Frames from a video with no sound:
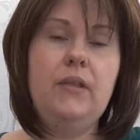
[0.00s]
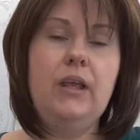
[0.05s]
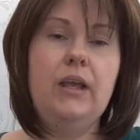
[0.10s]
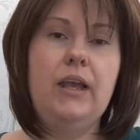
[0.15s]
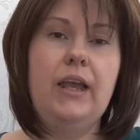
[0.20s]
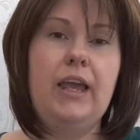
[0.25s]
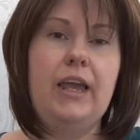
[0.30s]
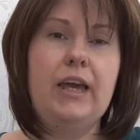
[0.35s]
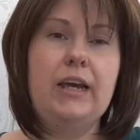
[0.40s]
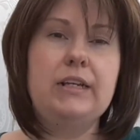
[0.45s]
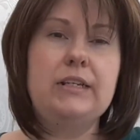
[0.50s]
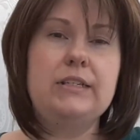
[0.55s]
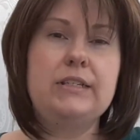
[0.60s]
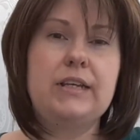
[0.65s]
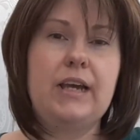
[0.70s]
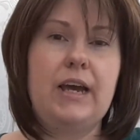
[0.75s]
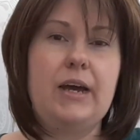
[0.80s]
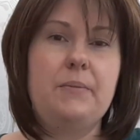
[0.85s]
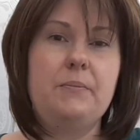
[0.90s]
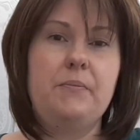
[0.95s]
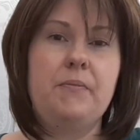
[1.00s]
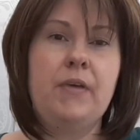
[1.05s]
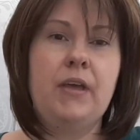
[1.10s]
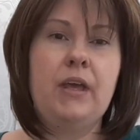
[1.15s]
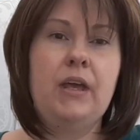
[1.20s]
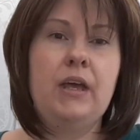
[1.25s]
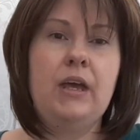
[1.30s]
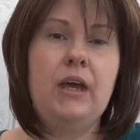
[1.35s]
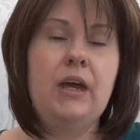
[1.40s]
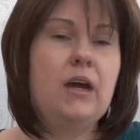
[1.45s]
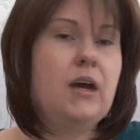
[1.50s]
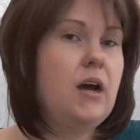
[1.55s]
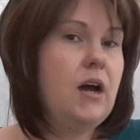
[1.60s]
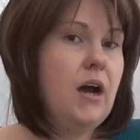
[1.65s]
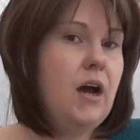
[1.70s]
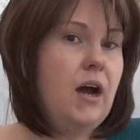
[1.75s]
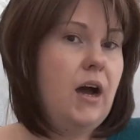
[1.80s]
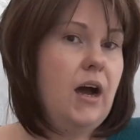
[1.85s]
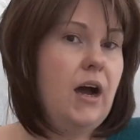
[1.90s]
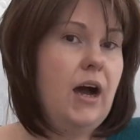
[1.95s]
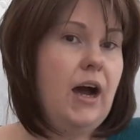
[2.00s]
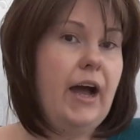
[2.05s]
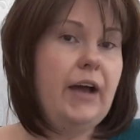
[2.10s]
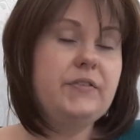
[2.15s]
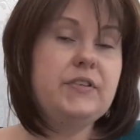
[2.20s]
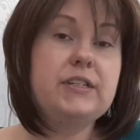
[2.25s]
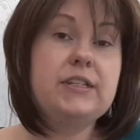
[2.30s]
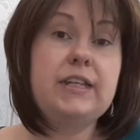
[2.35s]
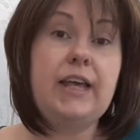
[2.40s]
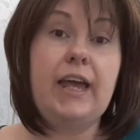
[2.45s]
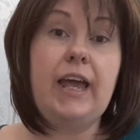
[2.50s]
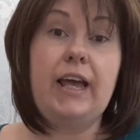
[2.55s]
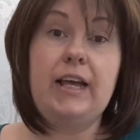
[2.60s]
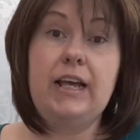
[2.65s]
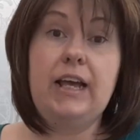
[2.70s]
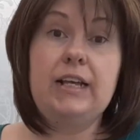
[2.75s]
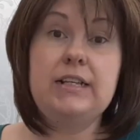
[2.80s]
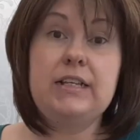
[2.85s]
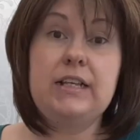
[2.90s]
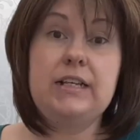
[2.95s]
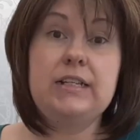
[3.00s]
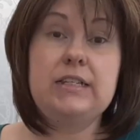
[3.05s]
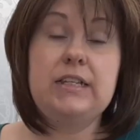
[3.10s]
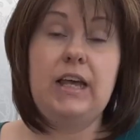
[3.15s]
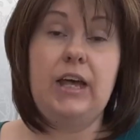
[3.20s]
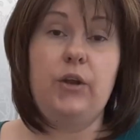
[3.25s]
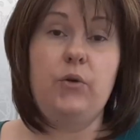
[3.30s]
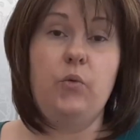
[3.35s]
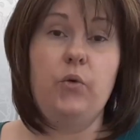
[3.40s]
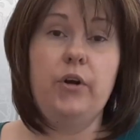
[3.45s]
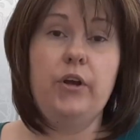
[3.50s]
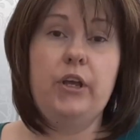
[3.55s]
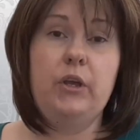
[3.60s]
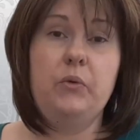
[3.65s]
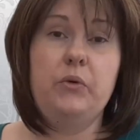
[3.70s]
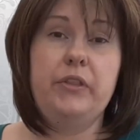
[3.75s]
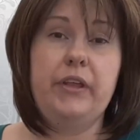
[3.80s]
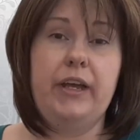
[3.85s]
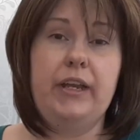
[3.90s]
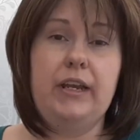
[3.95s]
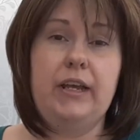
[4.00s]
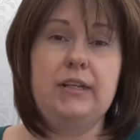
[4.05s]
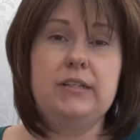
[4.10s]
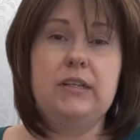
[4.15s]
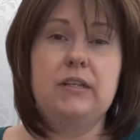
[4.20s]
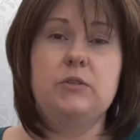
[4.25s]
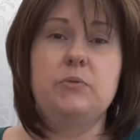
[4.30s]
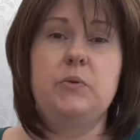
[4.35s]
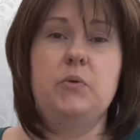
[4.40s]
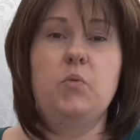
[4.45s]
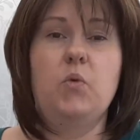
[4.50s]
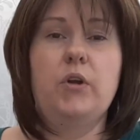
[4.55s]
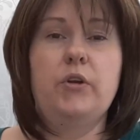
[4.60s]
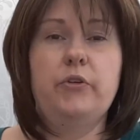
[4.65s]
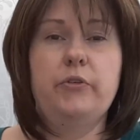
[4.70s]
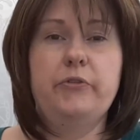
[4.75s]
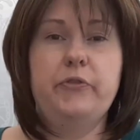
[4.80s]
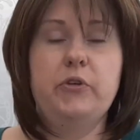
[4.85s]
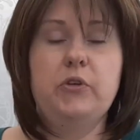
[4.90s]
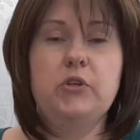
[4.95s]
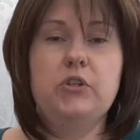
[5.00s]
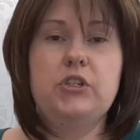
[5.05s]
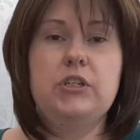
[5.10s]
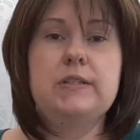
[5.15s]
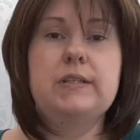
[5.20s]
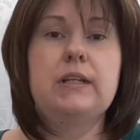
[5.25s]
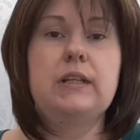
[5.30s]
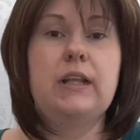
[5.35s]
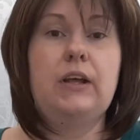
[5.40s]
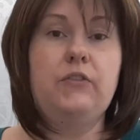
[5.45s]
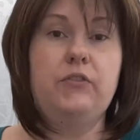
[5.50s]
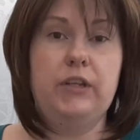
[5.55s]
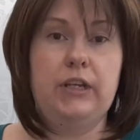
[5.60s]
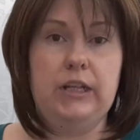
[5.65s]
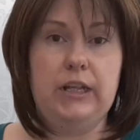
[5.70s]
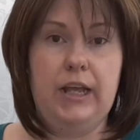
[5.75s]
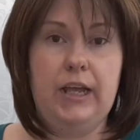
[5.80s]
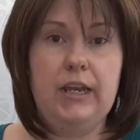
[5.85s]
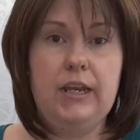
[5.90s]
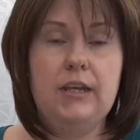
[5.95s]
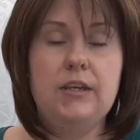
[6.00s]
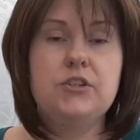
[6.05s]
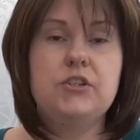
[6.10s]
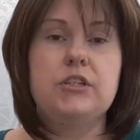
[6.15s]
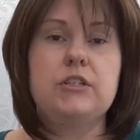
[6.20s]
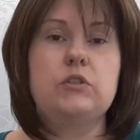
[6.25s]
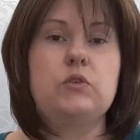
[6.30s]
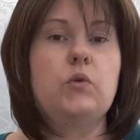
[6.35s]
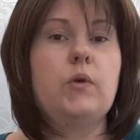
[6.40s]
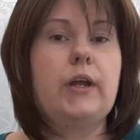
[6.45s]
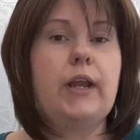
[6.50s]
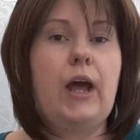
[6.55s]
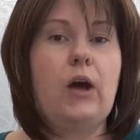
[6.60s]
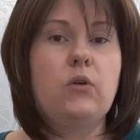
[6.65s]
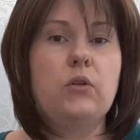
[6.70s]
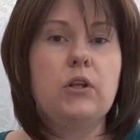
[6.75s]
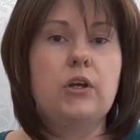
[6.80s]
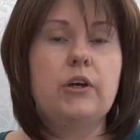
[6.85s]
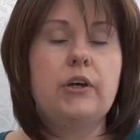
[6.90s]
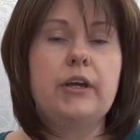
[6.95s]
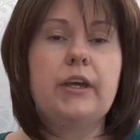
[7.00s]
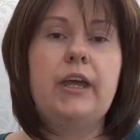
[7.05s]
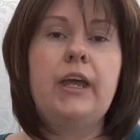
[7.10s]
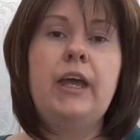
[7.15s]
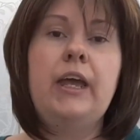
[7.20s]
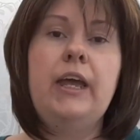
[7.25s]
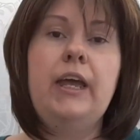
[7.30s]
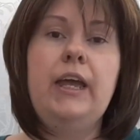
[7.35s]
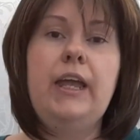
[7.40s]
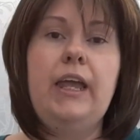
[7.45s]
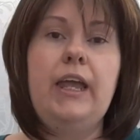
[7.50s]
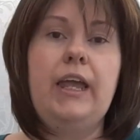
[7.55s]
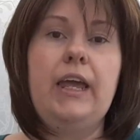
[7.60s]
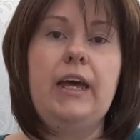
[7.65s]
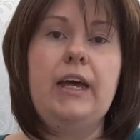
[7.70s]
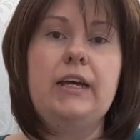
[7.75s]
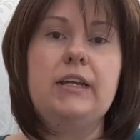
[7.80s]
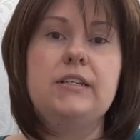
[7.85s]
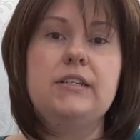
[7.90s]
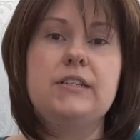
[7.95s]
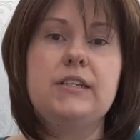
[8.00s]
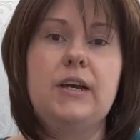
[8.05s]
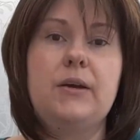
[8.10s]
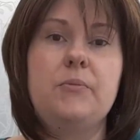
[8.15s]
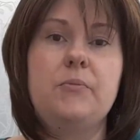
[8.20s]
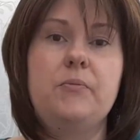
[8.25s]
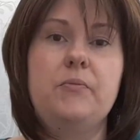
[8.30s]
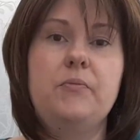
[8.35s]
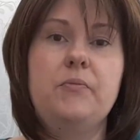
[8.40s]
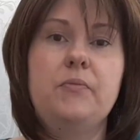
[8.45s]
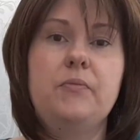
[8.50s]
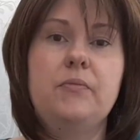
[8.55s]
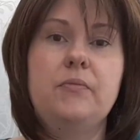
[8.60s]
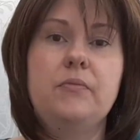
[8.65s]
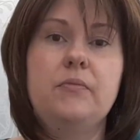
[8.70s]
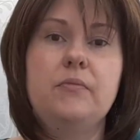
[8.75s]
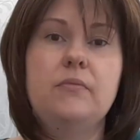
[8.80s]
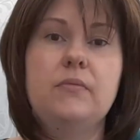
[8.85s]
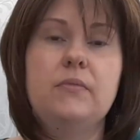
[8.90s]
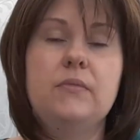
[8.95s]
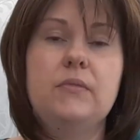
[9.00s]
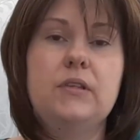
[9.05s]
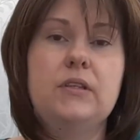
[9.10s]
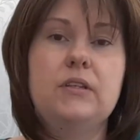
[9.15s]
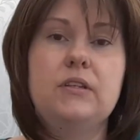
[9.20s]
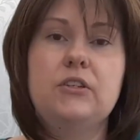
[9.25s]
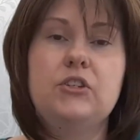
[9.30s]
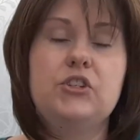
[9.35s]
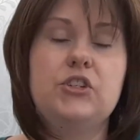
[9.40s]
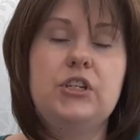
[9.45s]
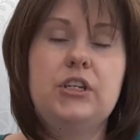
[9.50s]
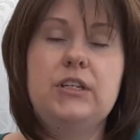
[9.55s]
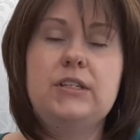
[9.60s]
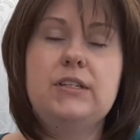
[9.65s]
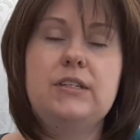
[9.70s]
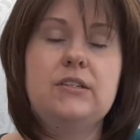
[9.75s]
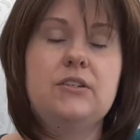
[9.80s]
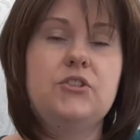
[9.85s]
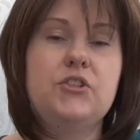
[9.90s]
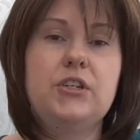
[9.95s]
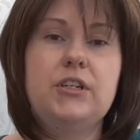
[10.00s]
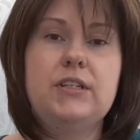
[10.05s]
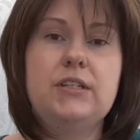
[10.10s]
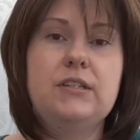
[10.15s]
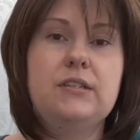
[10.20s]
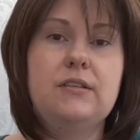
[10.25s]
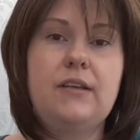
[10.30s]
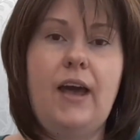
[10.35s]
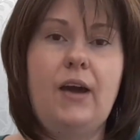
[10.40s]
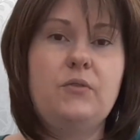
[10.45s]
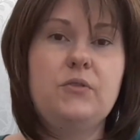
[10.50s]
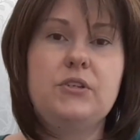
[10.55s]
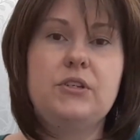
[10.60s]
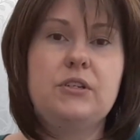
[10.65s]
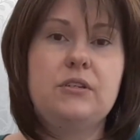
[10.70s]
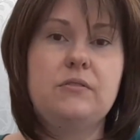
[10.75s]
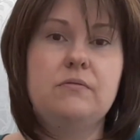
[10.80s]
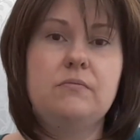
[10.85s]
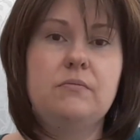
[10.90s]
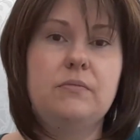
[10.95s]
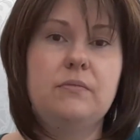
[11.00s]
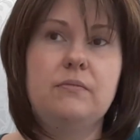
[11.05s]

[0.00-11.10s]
And I have to say, as I said, working with Ines has been wonderful. She's a lovely lady. She has a great outlook, and she's out to...